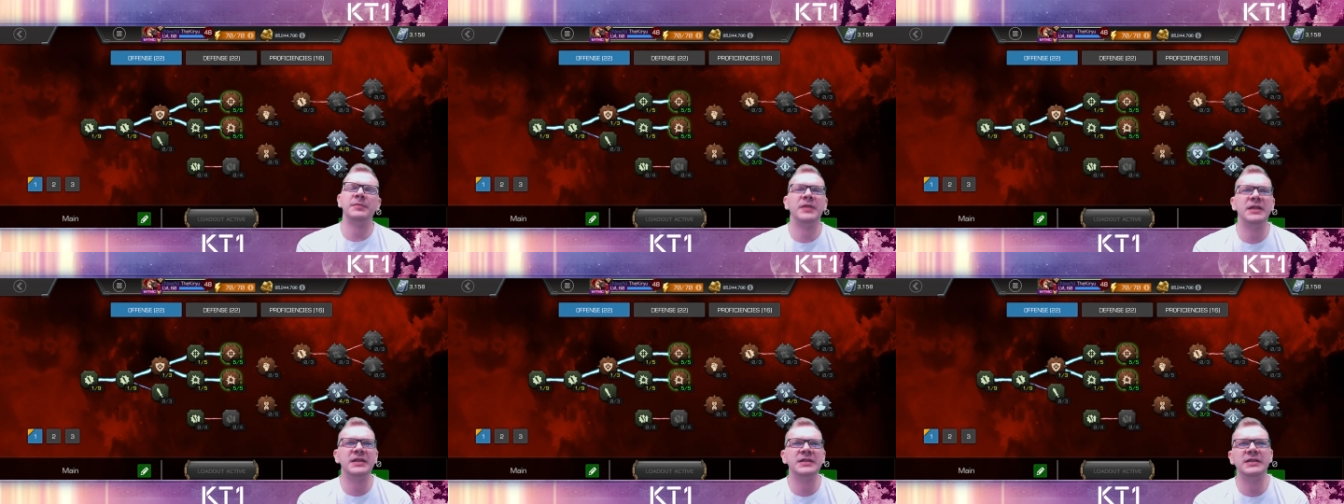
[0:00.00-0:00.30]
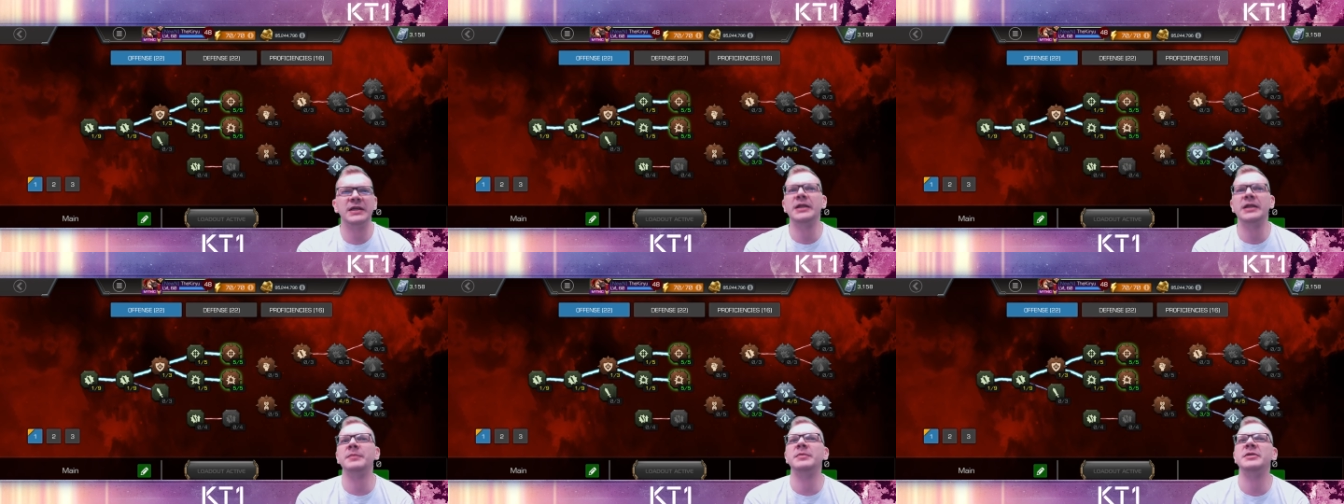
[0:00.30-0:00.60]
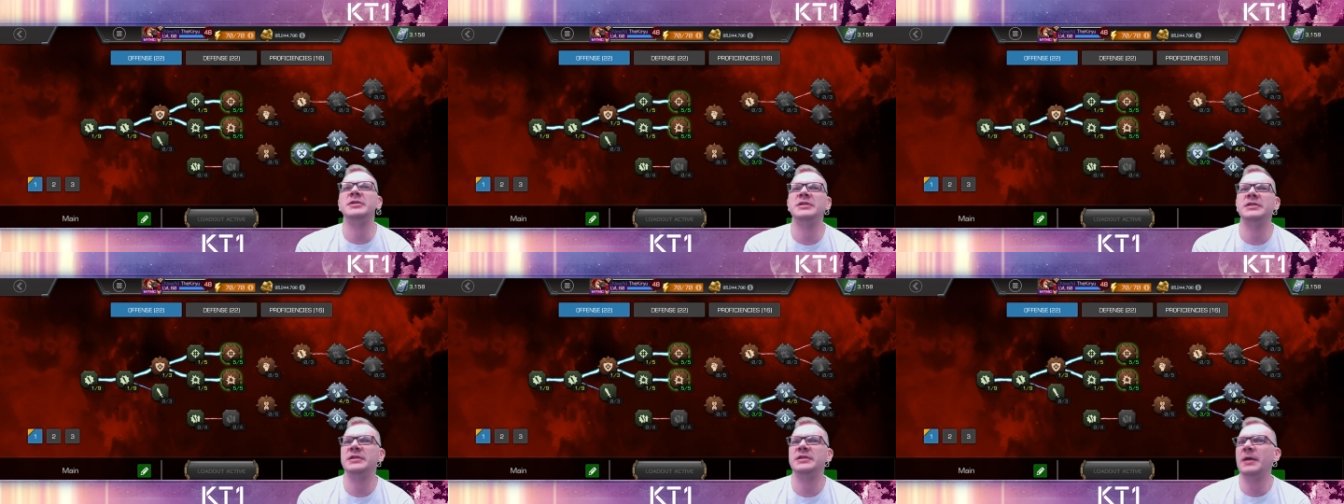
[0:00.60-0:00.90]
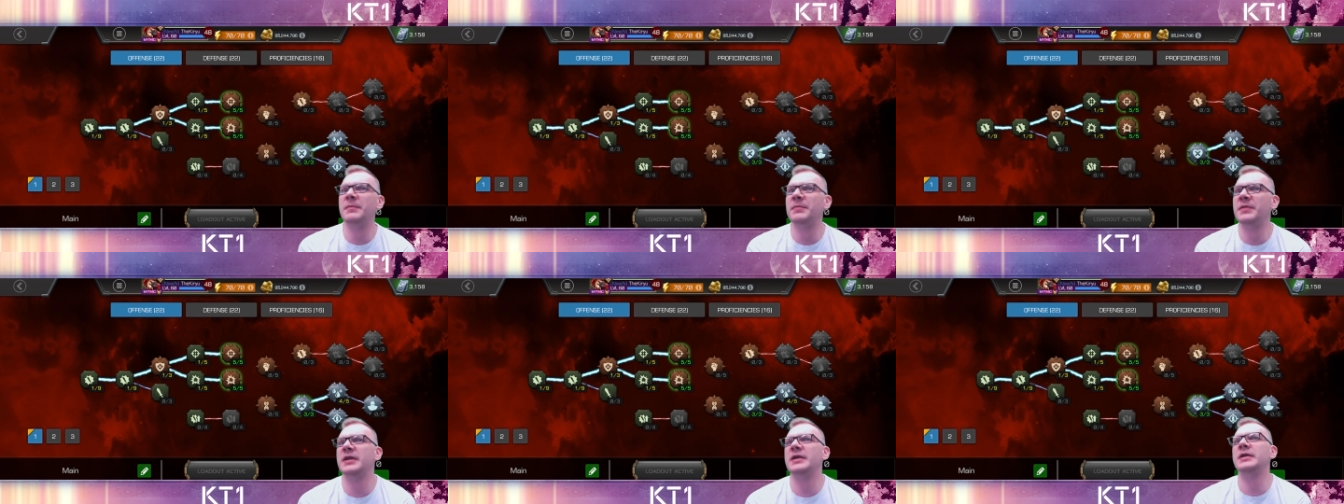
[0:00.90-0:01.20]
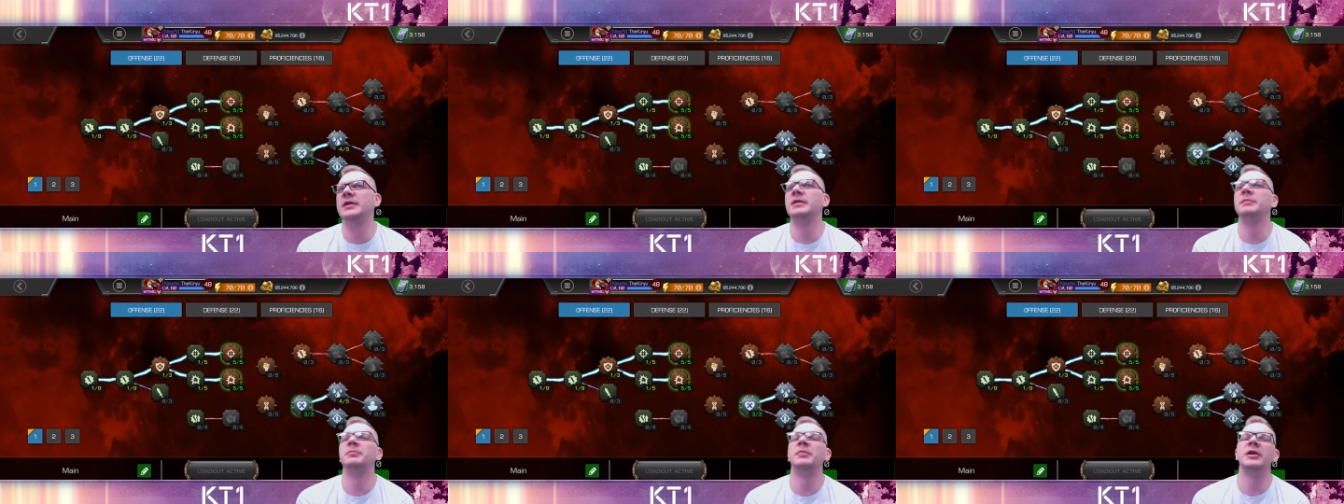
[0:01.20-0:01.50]
This setup is
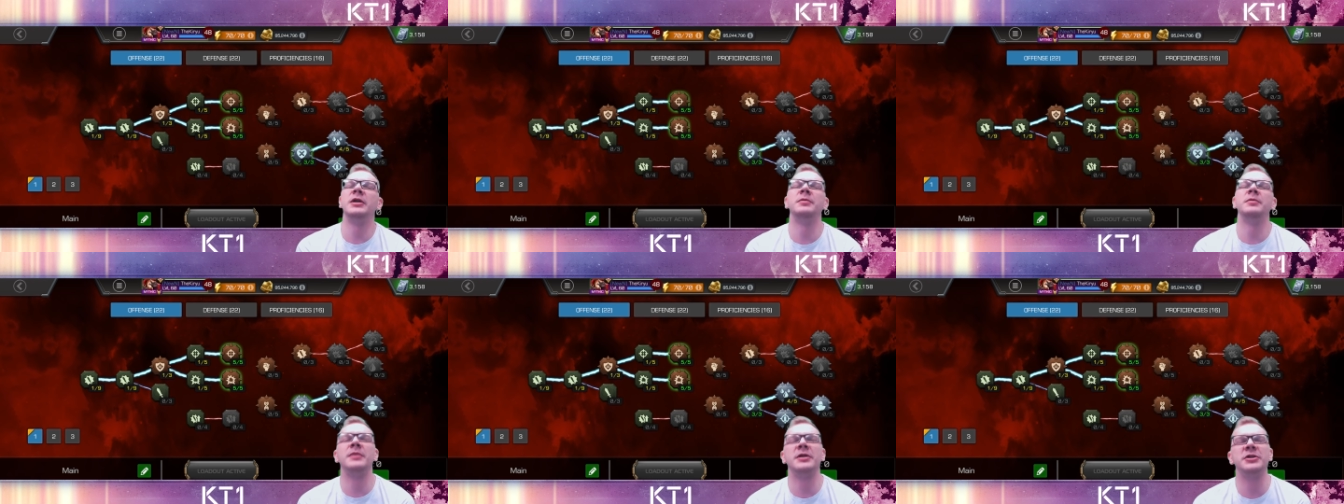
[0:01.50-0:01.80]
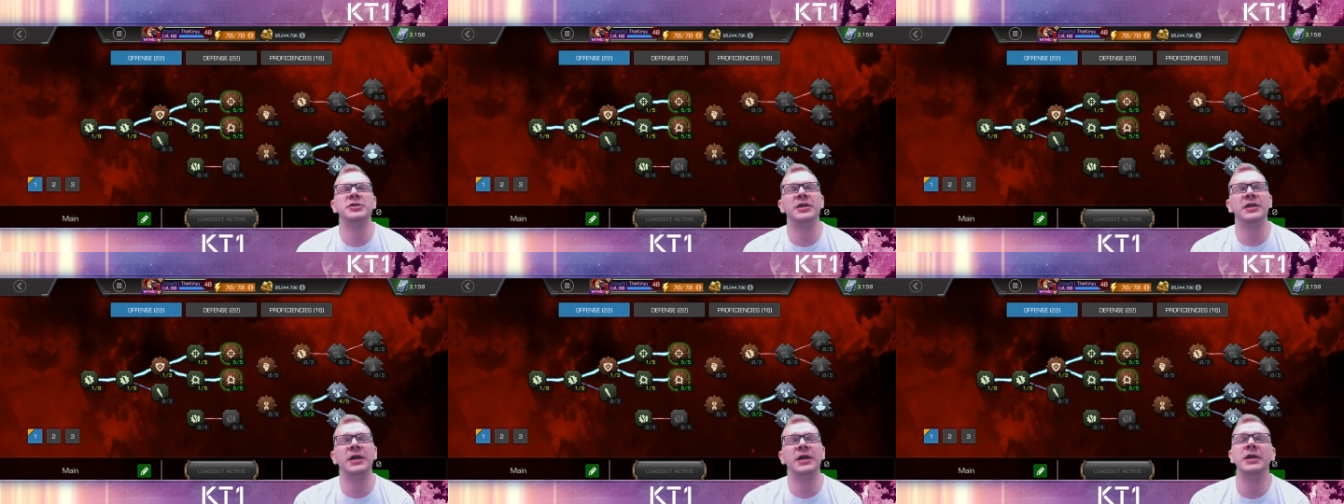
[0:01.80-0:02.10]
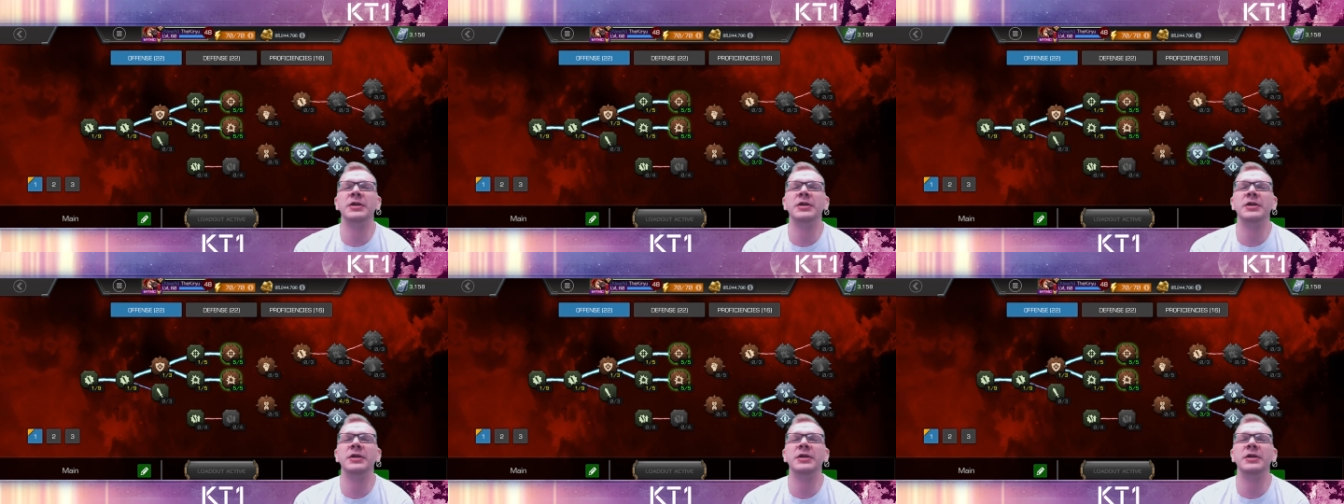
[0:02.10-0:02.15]
something pretty much that I